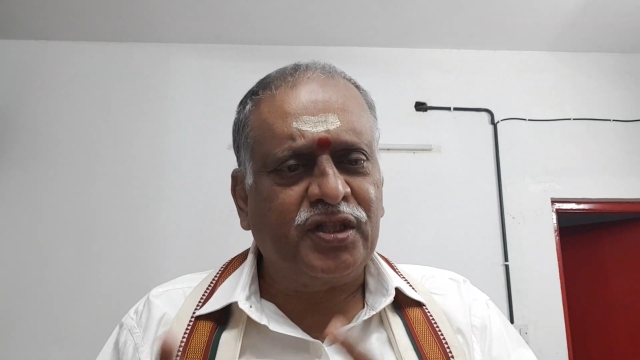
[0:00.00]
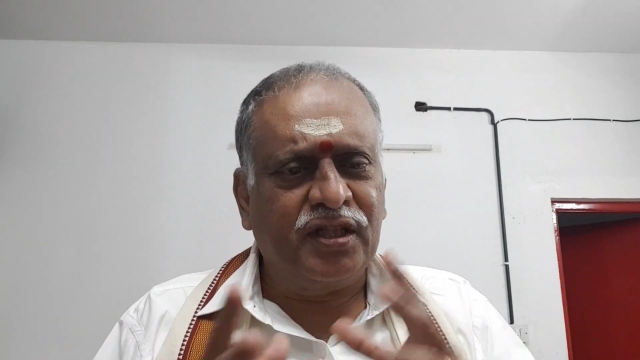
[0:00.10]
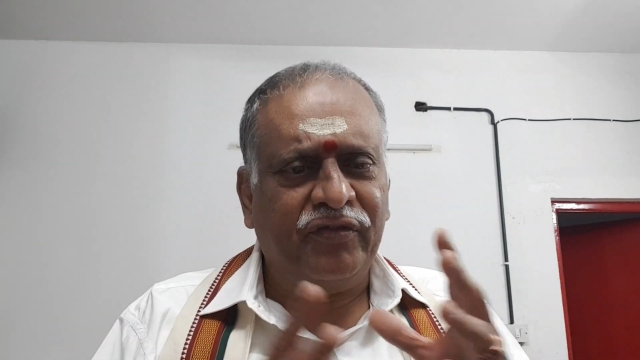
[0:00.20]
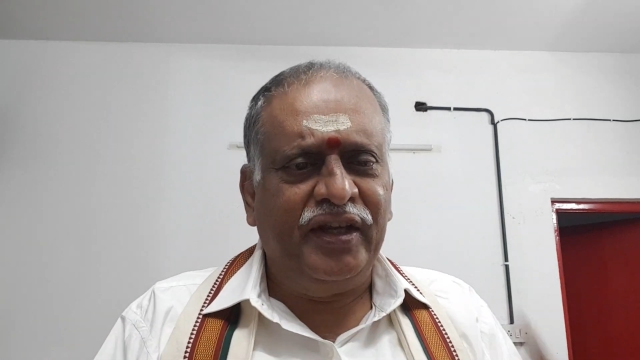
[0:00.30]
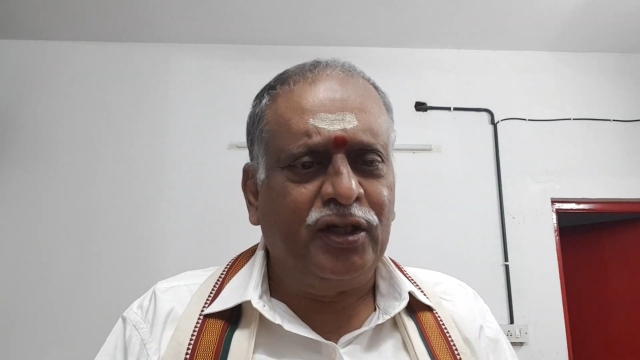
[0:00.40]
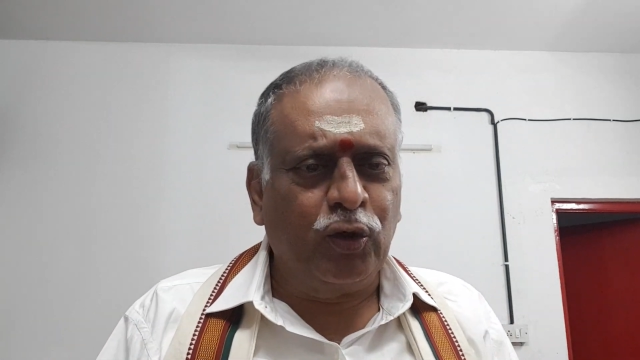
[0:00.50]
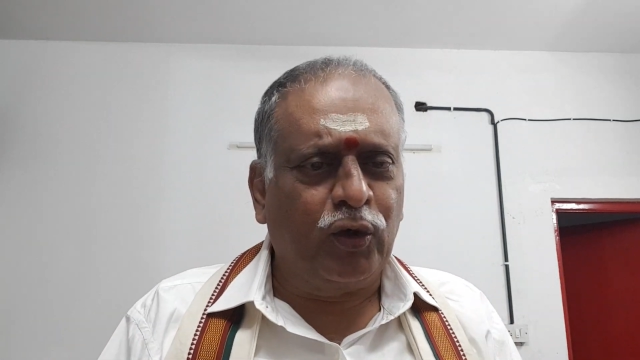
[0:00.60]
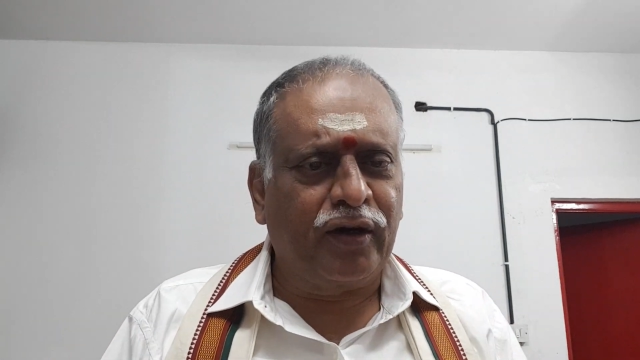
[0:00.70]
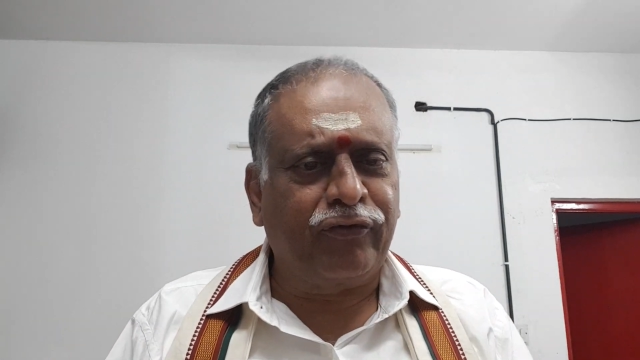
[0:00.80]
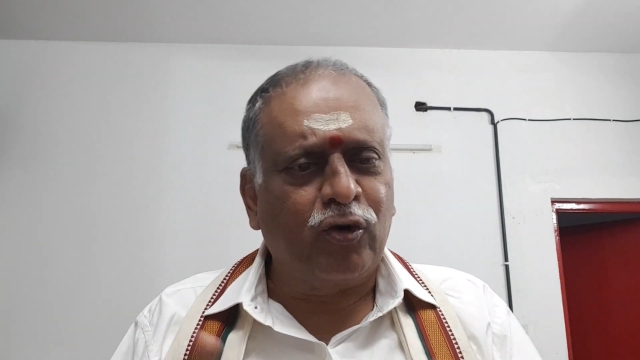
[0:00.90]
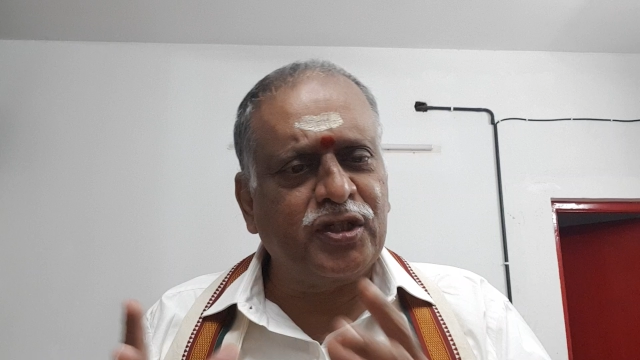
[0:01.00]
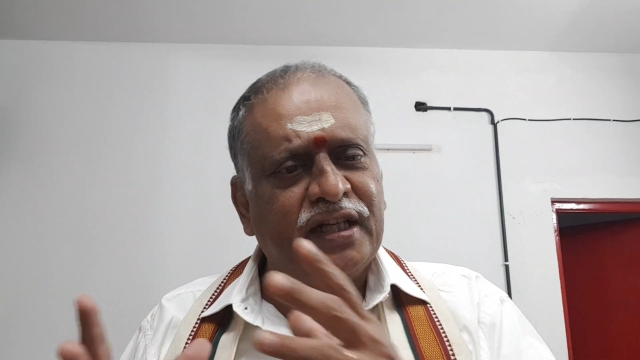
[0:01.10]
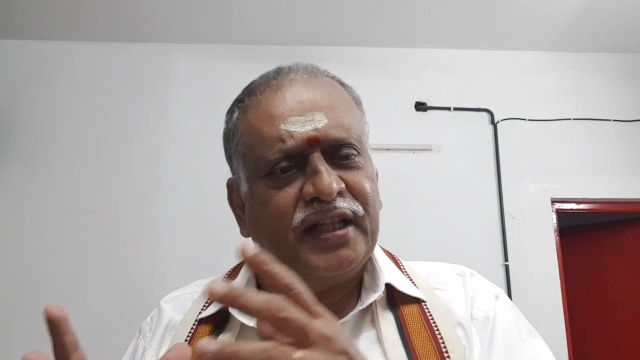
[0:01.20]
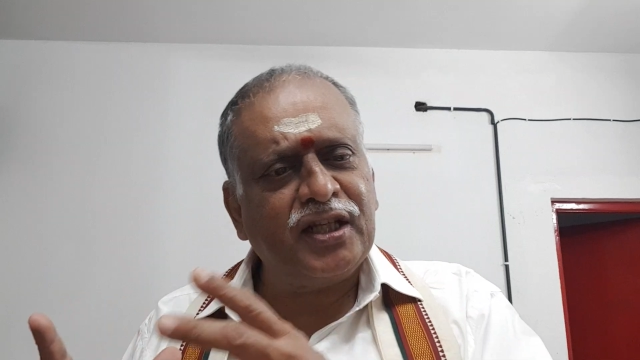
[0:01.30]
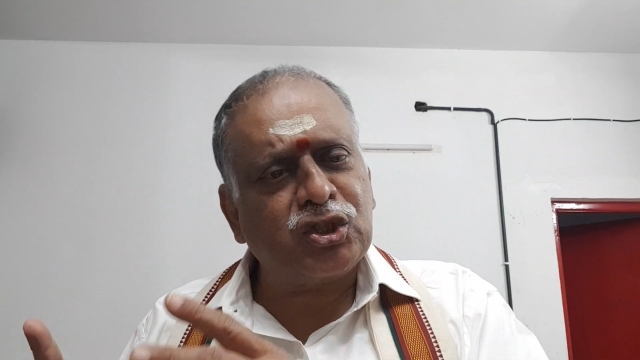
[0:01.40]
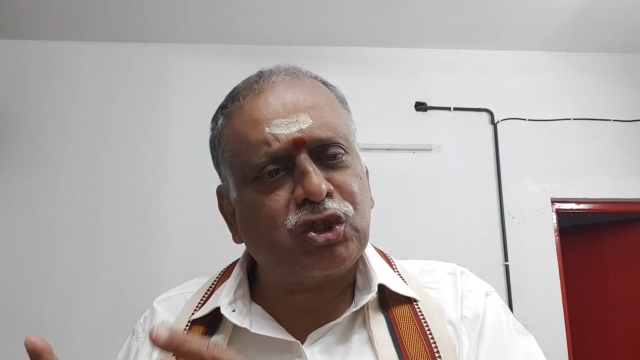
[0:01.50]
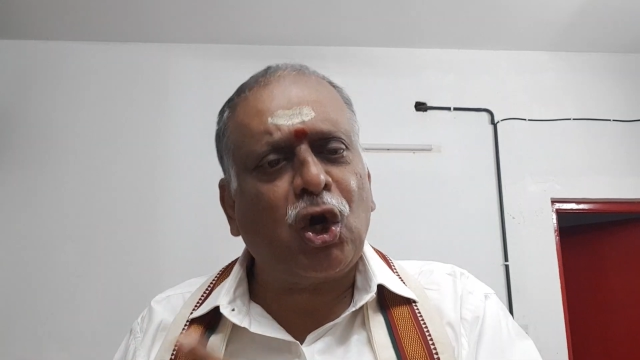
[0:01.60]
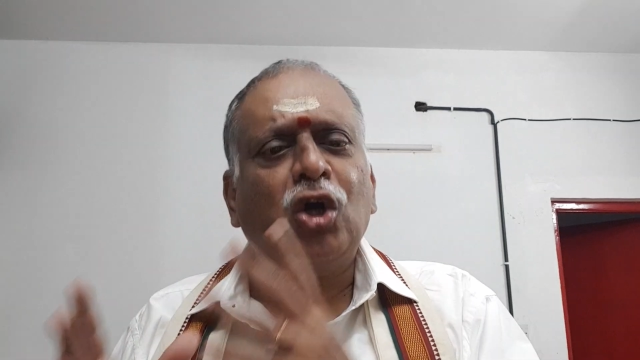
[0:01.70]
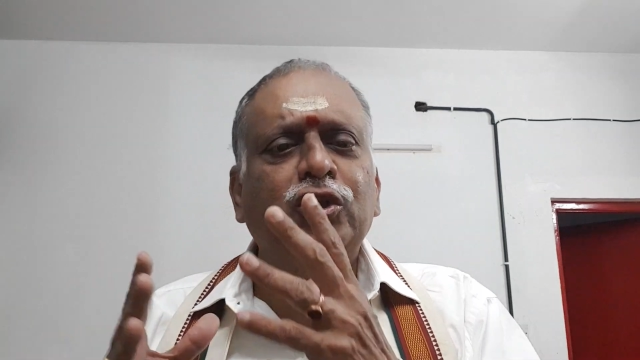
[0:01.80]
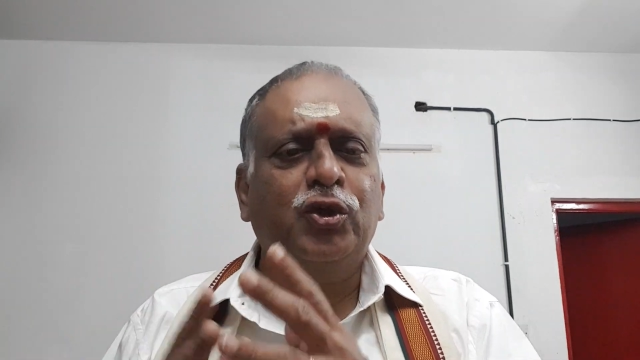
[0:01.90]
the weak nuclear force, and the
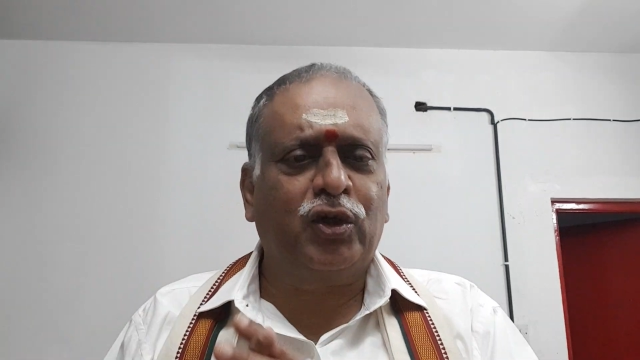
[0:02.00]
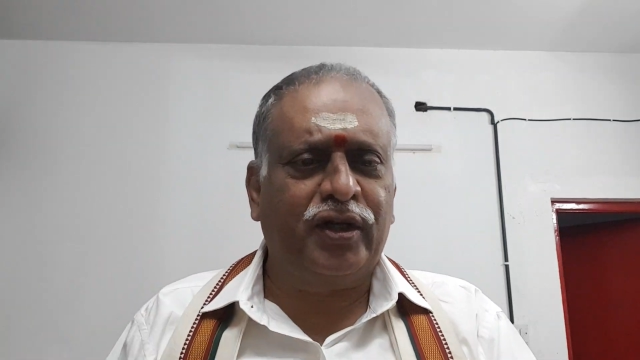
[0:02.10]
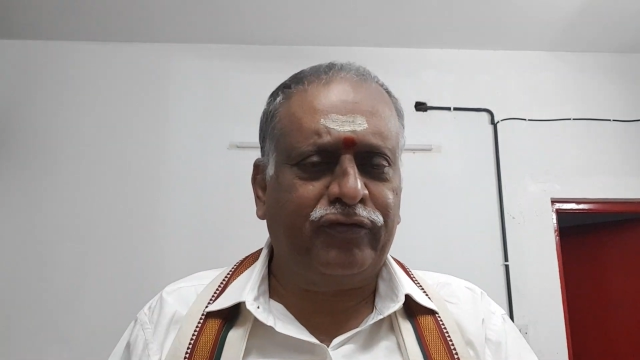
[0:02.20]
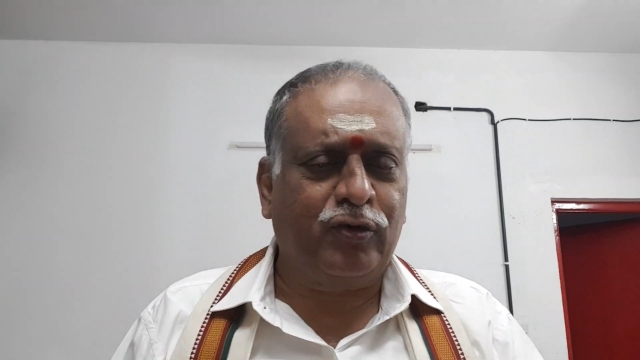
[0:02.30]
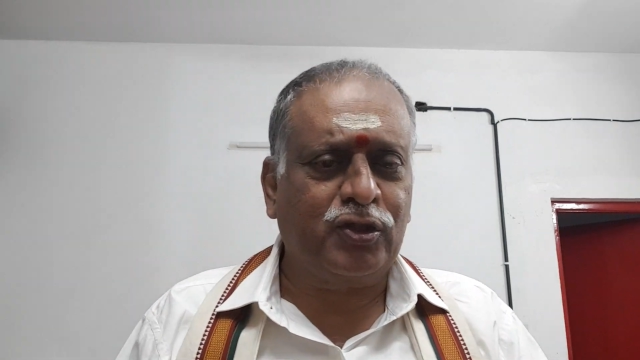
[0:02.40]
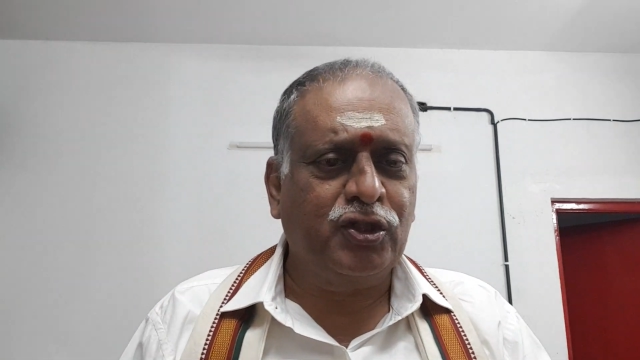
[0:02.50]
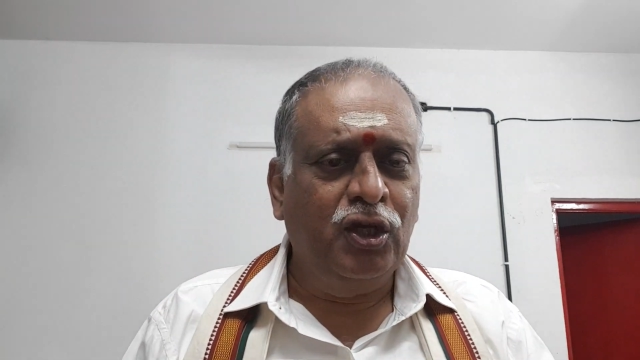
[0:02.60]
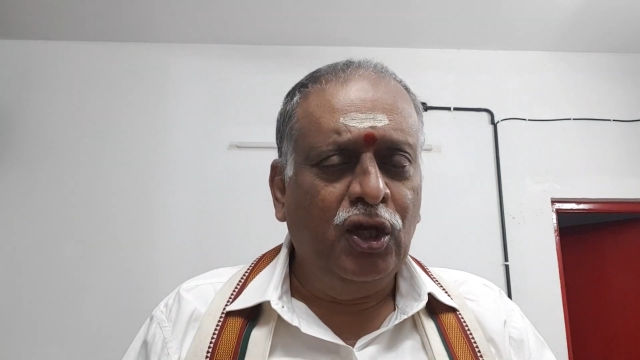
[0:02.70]
strong nuclear force.